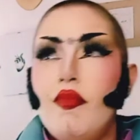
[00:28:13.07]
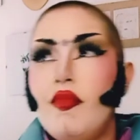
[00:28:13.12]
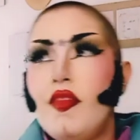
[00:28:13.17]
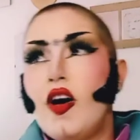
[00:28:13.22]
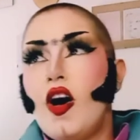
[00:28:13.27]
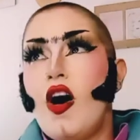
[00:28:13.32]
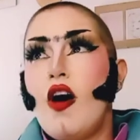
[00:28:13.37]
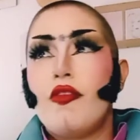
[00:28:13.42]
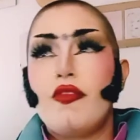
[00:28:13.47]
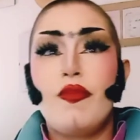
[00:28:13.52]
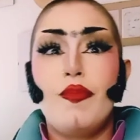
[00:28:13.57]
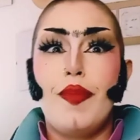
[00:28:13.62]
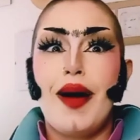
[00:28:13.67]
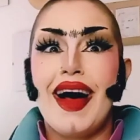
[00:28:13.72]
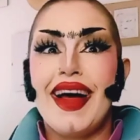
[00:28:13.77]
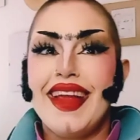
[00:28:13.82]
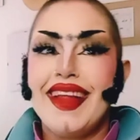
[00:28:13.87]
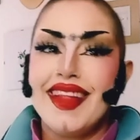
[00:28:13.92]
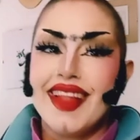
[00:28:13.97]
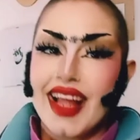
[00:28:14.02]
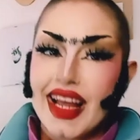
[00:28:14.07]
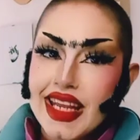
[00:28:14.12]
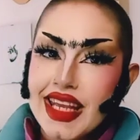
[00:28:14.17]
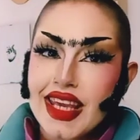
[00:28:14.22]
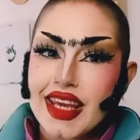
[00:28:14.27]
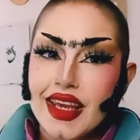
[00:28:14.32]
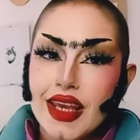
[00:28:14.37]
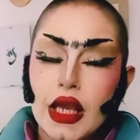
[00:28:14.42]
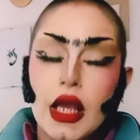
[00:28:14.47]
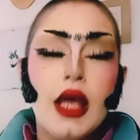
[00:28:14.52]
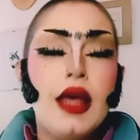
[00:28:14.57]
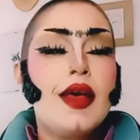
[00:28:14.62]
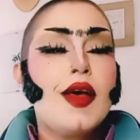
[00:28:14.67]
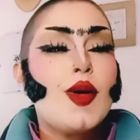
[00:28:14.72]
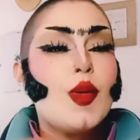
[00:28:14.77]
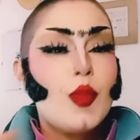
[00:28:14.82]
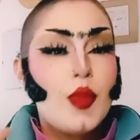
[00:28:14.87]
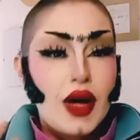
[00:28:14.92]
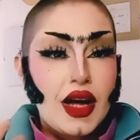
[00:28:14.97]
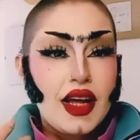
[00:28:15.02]
of my liking,
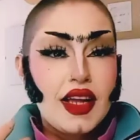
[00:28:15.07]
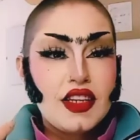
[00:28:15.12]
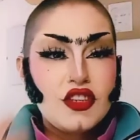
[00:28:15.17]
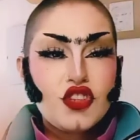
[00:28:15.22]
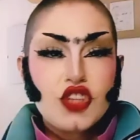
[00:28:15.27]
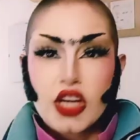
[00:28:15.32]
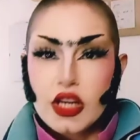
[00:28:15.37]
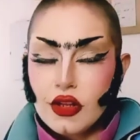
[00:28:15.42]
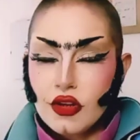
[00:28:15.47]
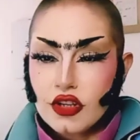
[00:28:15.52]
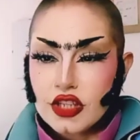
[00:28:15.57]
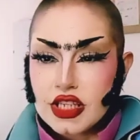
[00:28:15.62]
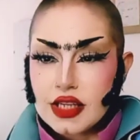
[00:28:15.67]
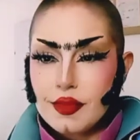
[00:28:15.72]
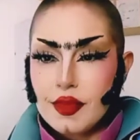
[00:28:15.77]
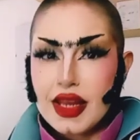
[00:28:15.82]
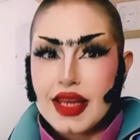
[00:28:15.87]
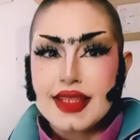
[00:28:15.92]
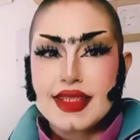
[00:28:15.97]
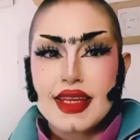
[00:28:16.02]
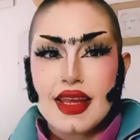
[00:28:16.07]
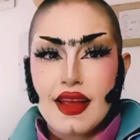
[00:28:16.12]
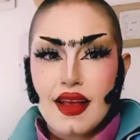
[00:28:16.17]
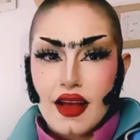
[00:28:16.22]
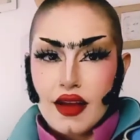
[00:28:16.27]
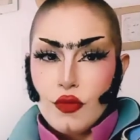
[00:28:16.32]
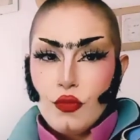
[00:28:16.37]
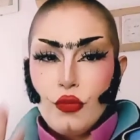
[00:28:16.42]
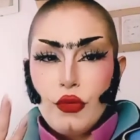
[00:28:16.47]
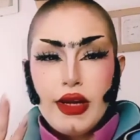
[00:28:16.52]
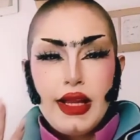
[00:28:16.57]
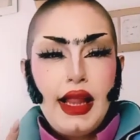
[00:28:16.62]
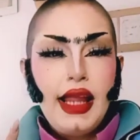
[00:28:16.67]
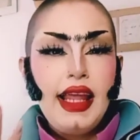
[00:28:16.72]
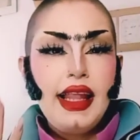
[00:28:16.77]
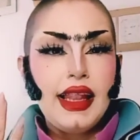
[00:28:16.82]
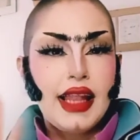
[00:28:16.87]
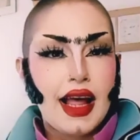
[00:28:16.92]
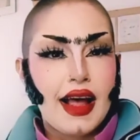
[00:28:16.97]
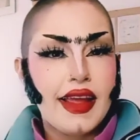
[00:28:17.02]
but she looked amazing. I
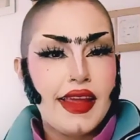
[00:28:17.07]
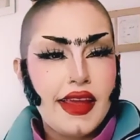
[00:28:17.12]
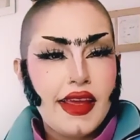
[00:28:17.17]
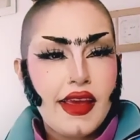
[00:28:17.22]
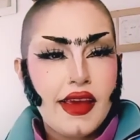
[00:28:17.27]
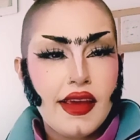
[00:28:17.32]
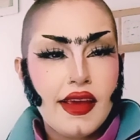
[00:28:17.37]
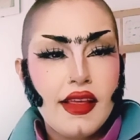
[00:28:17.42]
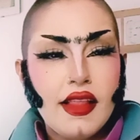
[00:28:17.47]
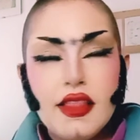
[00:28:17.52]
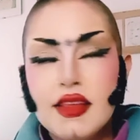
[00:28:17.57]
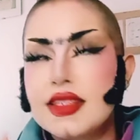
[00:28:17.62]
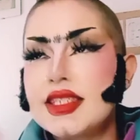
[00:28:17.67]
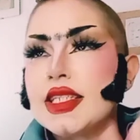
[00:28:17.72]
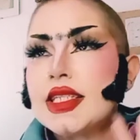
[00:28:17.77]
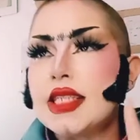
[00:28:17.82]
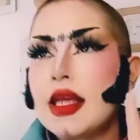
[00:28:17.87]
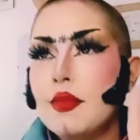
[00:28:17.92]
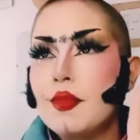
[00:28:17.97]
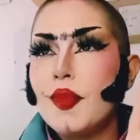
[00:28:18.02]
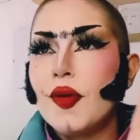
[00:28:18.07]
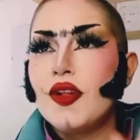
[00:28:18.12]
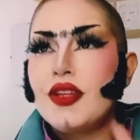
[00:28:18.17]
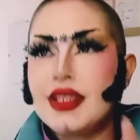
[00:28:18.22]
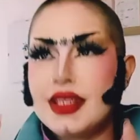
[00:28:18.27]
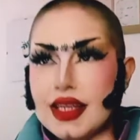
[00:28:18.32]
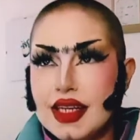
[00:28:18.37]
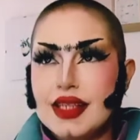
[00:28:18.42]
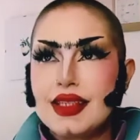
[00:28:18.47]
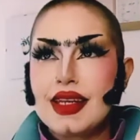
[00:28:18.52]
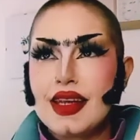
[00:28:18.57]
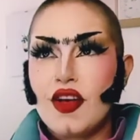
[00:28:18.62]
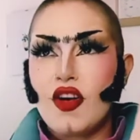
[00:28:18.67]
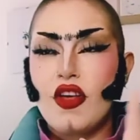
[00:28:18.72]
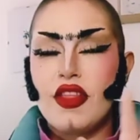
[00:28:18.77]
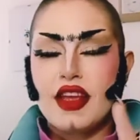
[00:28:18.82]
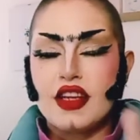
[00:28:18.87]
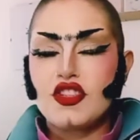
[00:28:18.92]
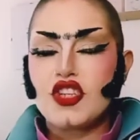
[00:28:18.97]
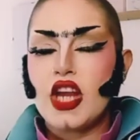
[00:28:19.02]
really like the simple detail
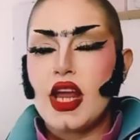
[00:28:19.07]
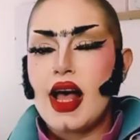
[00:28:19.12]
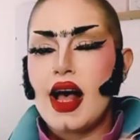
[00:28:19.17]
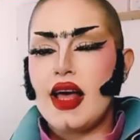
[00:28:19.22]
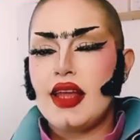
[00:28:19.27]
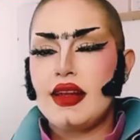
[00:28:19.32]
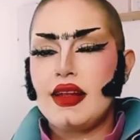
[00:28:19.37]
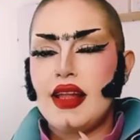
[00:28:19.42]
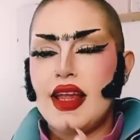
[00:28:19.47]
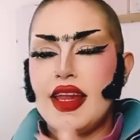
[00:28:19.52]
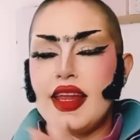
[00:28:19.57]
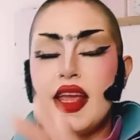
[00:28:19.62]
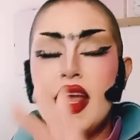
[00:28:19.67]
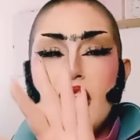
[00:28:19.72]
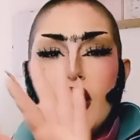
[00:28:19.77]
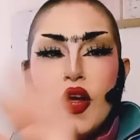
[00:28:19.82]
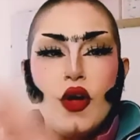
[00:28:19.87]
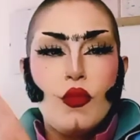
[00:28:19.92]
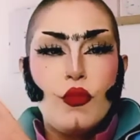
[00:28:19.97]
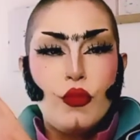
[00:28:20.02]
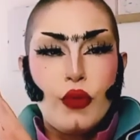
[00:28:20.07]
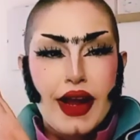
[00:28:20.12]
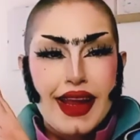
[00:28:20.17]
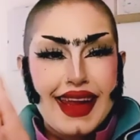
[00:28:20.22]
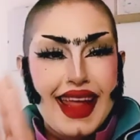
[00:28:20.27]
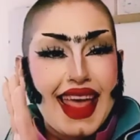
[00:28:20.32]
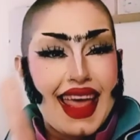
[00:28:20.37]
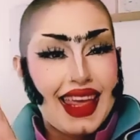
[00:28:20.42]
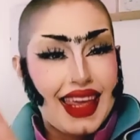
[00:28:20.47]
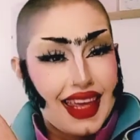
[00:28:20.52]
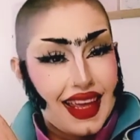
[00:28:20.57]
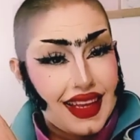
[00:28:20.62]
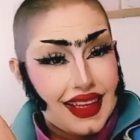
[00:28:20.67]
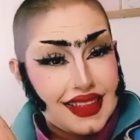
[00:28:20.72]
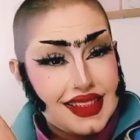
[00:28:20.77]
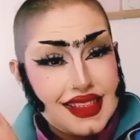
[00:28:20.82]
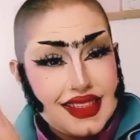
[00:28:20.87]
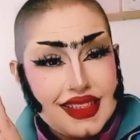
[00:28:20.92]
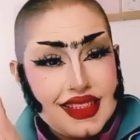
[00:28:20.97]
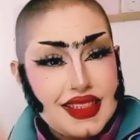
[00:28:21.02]
that she had, like red
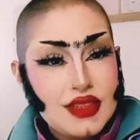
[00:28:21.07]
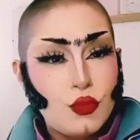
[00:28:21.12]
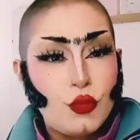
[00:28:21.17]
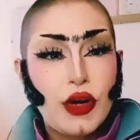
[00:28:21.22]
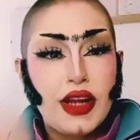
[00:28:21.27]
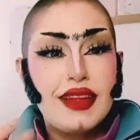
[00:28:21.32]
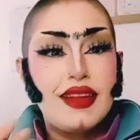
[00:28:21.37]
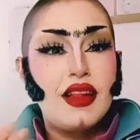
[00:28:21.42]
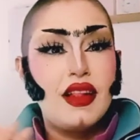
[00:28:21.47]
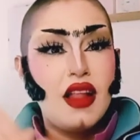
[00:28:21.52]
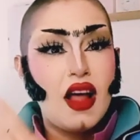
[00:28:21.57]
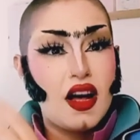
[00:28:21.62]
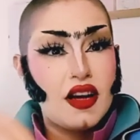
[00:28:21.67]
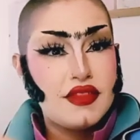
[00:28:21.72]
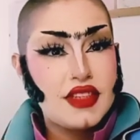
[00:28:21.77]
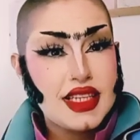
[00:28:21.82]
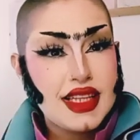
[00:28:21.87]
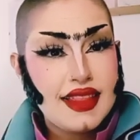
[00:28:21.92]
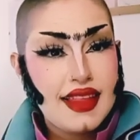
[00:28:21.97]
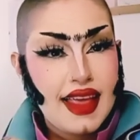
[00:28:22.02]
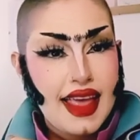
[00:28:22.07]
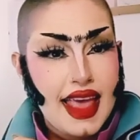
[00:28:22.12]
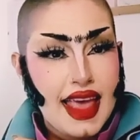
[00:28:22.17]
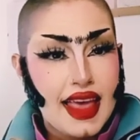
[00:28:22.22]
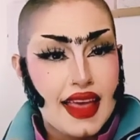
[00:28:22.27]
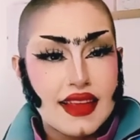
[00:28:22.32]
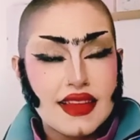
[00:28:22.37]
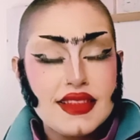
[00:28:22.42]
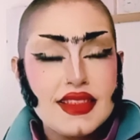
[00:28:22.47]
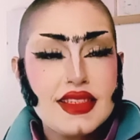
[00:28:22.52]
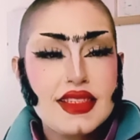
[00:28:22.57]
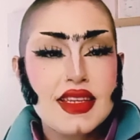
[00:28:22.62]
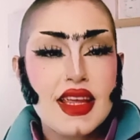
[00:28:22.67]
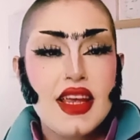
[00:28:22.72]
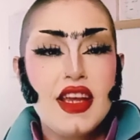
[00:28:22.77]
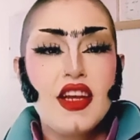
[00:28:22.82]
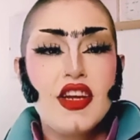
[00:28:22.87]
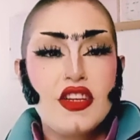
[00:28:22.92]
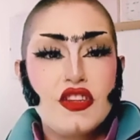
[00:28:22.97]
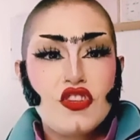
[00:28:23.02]
hands, red gloves in the hands.
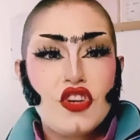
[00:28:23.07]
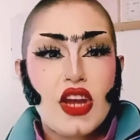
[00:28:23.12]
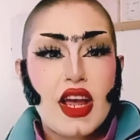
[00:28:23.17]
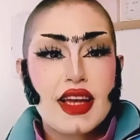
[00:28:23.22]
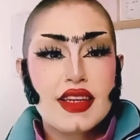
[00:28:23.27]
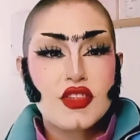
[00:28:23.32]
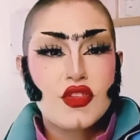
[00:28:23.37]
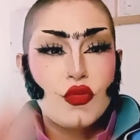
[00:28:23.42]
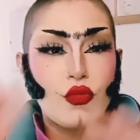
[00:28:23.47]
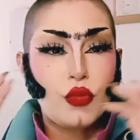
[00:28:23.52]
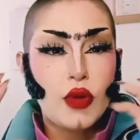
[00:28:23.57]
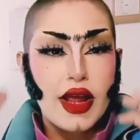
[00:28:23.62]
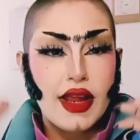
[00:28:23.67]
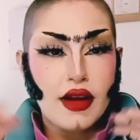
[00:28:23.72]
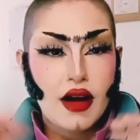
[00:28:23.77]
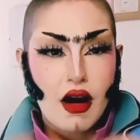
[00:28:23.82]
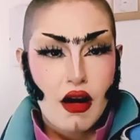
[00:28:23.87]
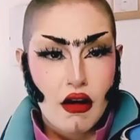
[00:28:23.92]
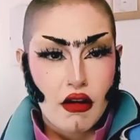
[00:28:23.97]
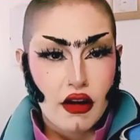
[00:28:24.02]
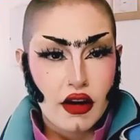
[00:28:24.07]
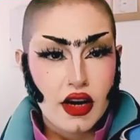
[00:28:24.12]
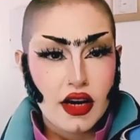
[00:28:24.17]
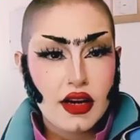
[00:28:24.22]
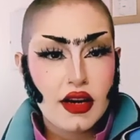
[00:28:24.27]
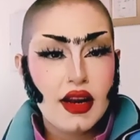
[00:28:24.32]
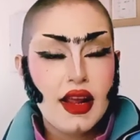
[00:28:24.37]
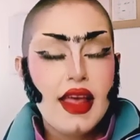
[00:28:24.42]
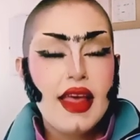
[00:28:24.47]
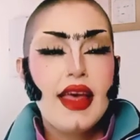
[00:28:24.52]
She has the red heart,